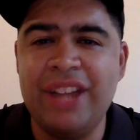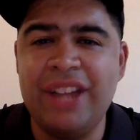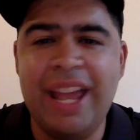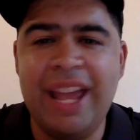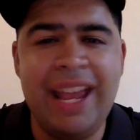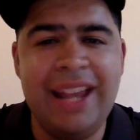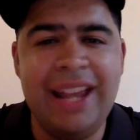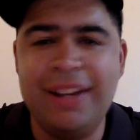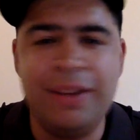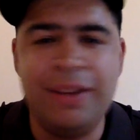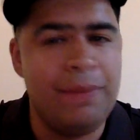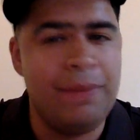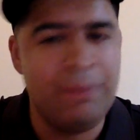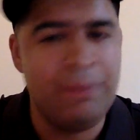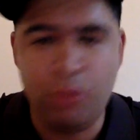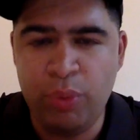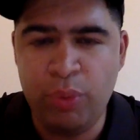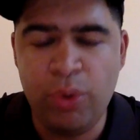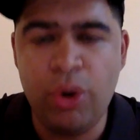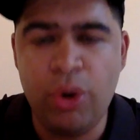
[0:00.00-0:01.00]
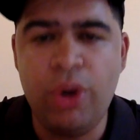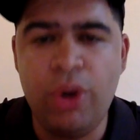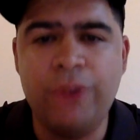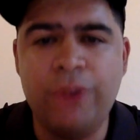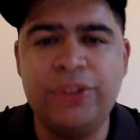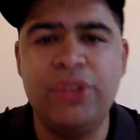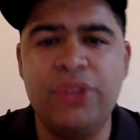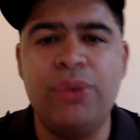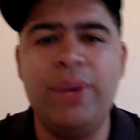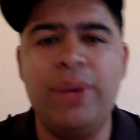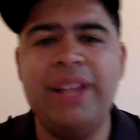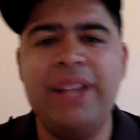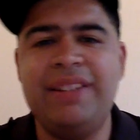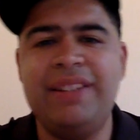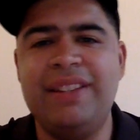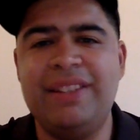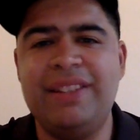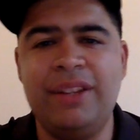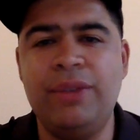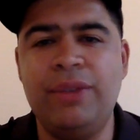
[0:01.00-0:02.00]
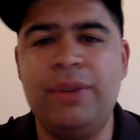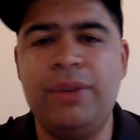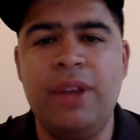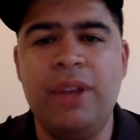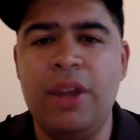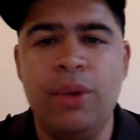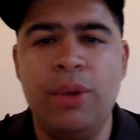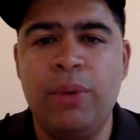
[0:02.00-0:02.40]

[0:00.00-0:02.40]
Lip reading: and we were off to the races in